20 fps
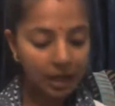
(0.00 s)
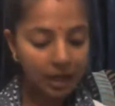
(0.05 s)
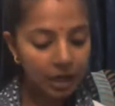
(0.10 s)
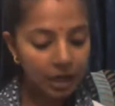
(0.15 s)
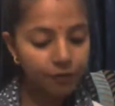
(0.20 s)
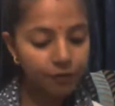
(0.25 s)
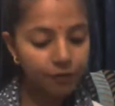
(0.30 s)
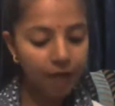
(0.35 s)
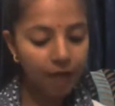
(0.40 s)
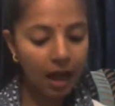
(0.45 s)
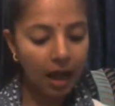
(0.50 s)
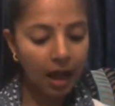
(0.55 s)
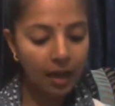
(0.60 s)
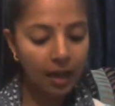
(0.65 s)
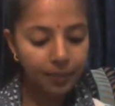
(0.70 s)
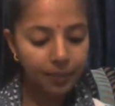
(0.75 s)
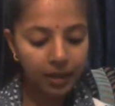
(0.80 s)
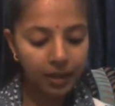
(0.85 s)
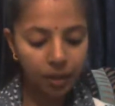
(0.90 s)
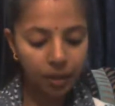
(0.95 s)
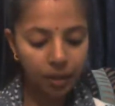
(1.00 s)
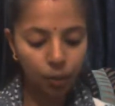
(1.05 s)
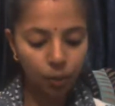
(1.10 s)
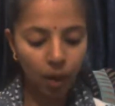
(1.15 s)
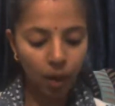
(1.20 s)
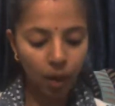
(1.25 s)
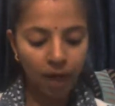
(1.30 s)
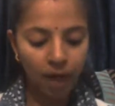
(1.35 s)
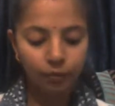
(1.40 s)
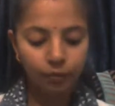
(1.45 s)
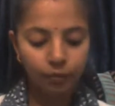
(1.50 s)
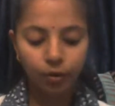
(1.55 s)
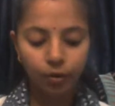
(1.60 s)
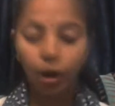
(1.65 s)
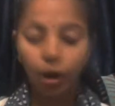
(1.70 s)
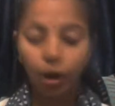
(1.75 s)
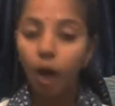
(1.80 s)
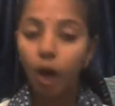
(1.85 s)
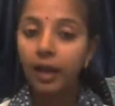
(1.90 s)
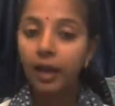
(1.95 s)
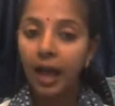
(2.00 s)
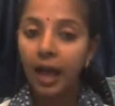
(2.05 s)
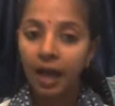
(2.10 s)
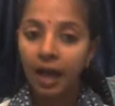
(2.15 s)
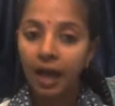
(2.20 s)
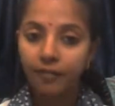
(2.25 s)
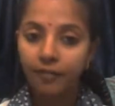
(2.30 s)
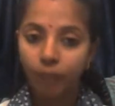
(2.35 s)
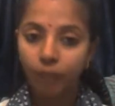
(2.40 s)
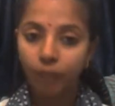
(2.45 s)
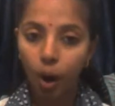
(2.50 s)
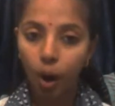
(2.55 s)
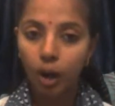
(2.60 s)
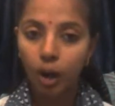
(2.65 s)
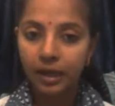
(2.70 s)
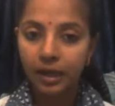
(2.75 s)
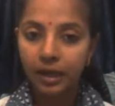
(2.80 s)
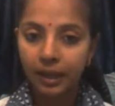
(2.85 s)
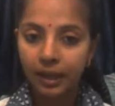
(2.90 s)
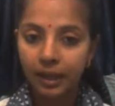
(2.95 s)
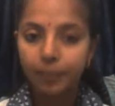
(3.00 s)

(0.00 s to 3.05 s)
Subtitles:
If I be you, I would not have called him